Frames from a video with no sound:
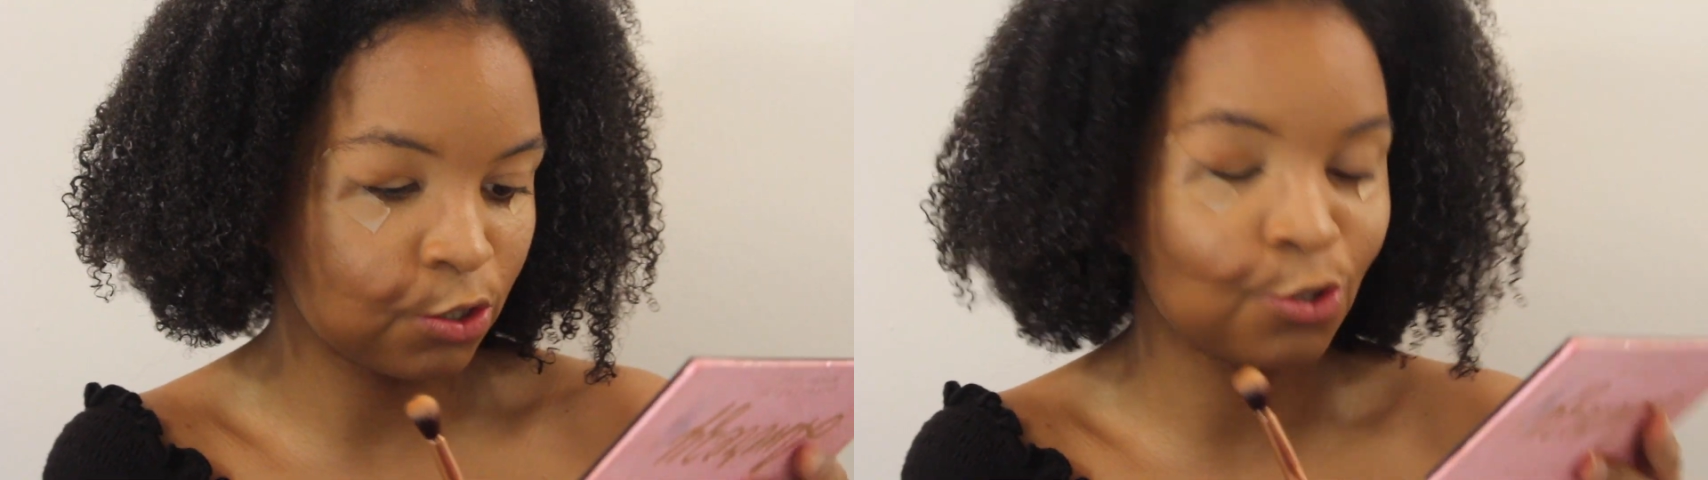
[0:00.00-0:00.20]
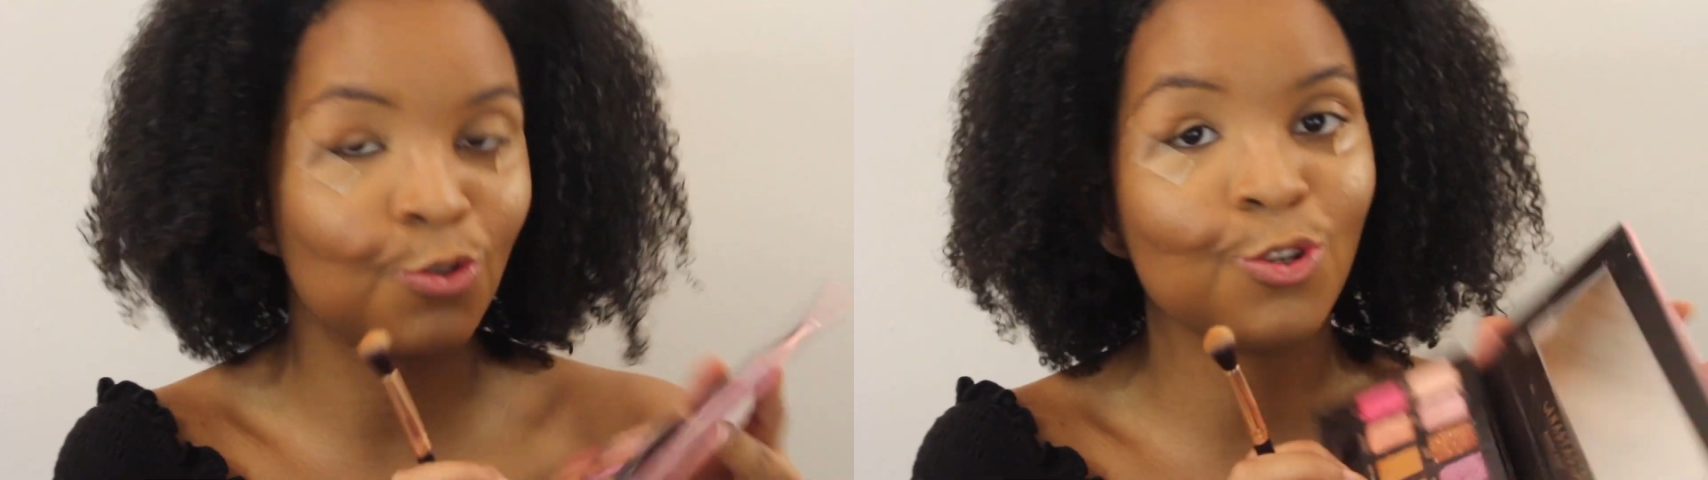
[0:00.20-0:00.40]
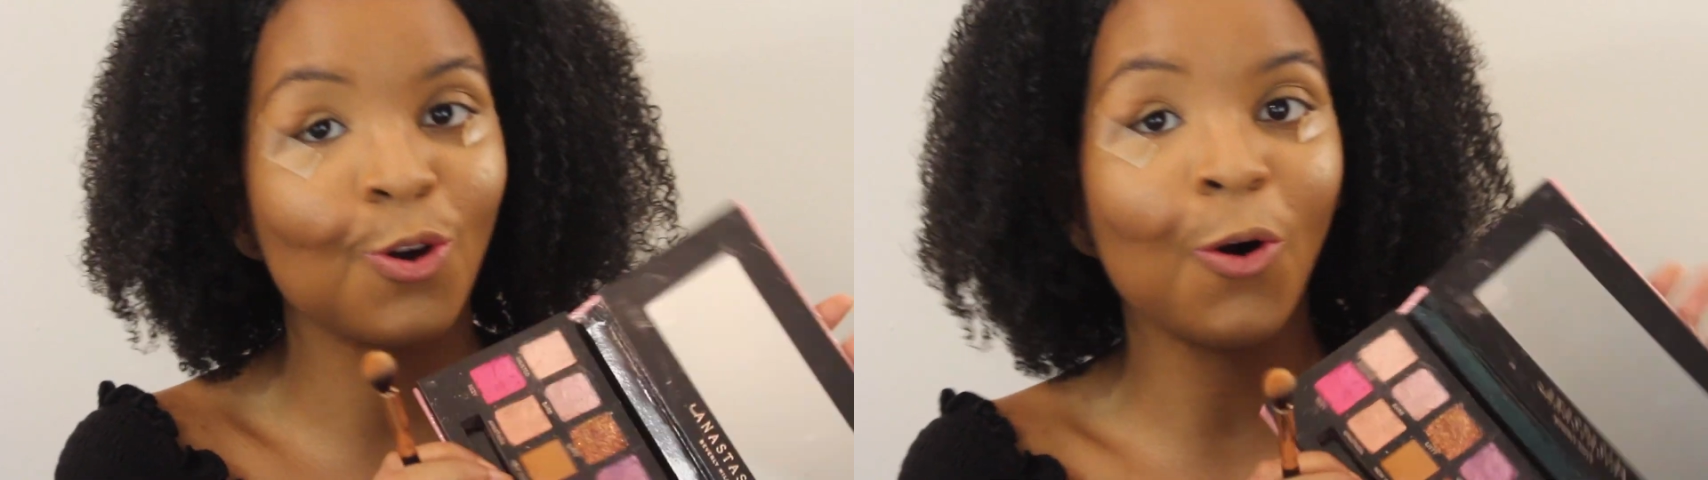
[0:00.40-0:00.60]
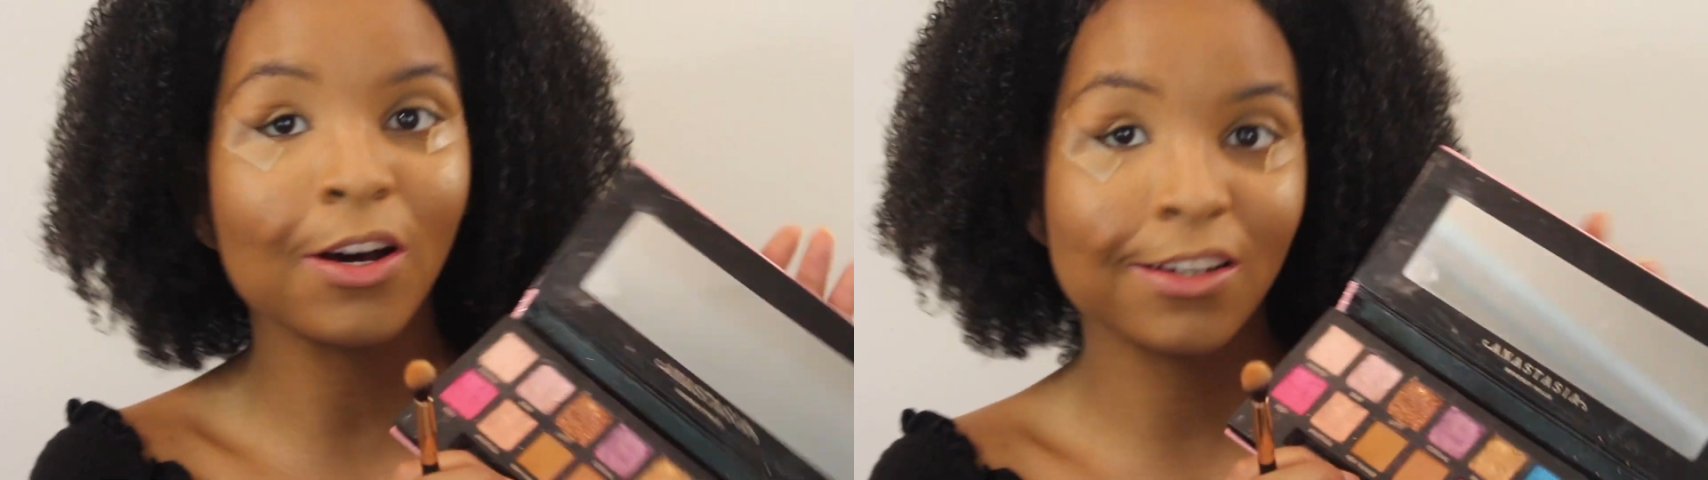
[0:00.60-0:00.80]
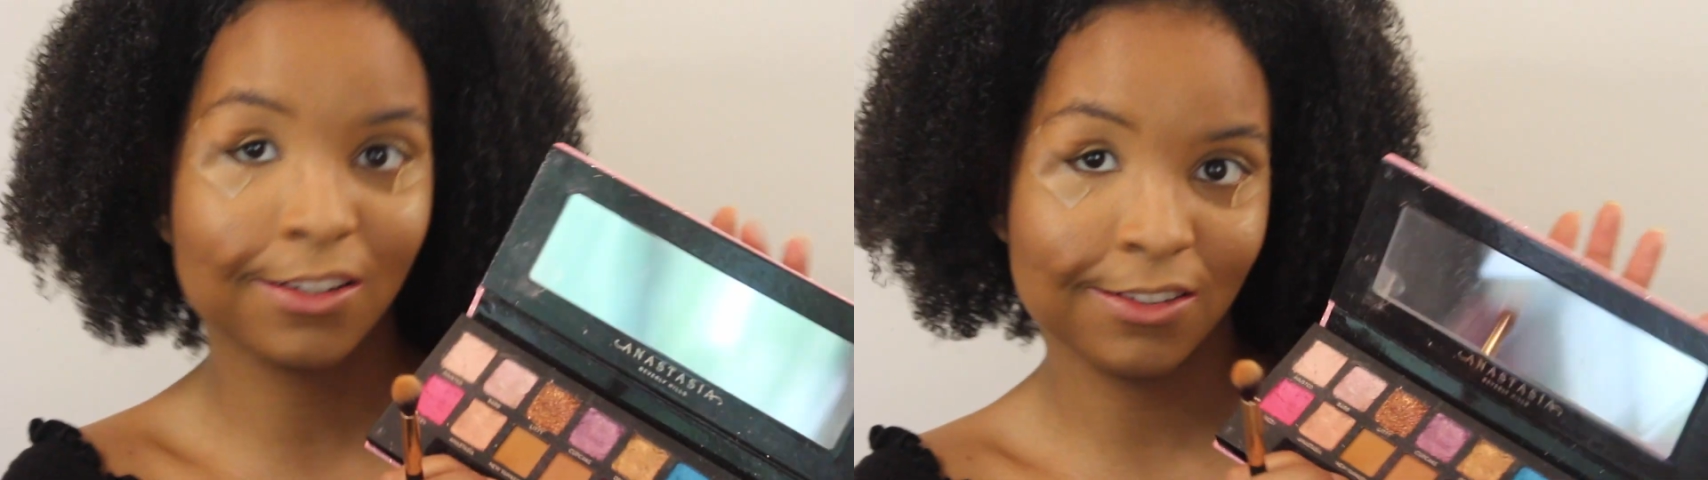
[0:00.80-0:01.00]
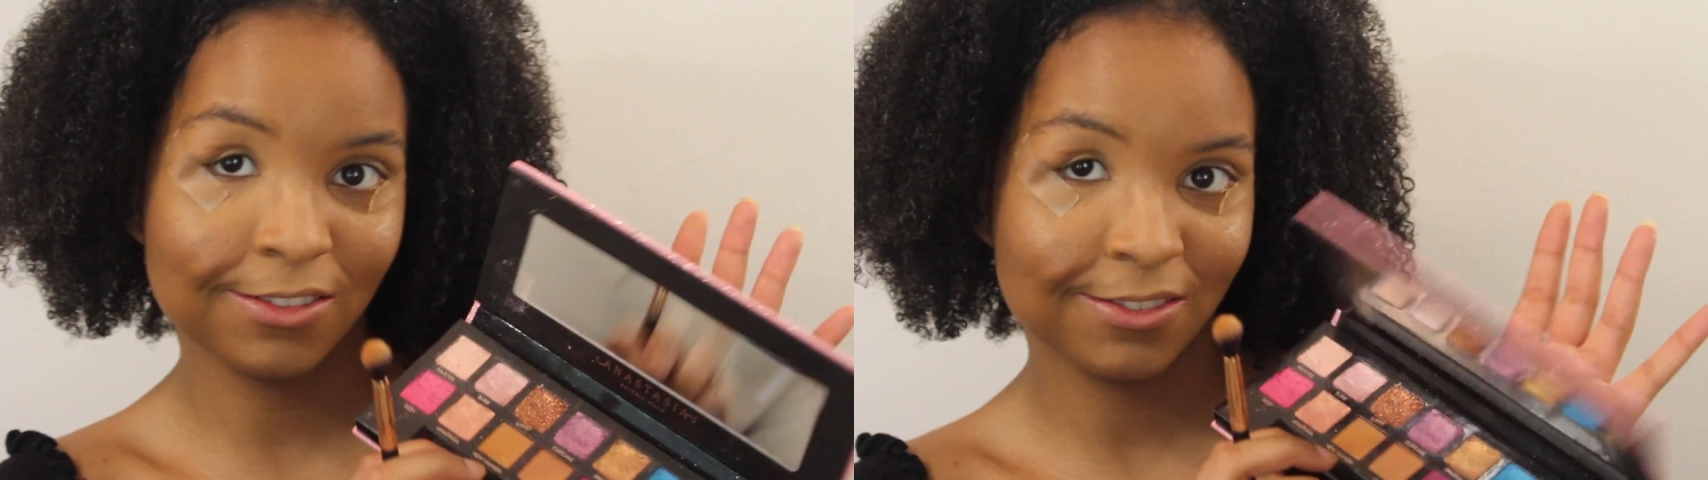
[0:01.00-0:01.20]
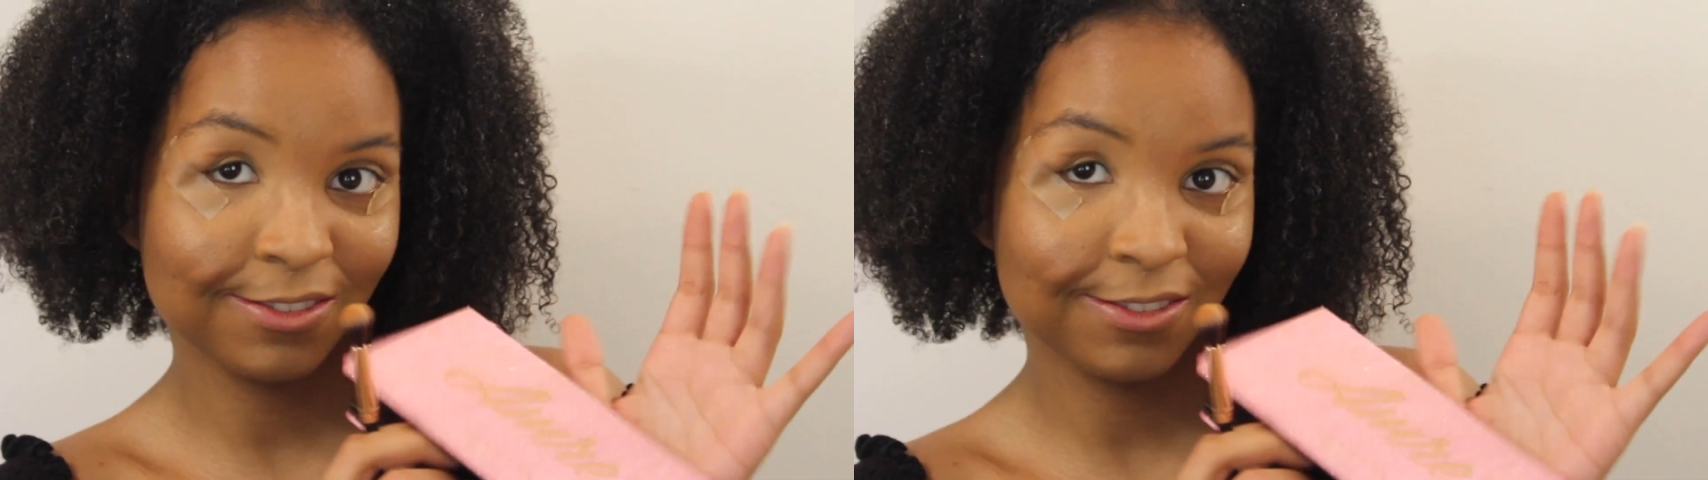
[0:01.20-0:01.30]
New Yorker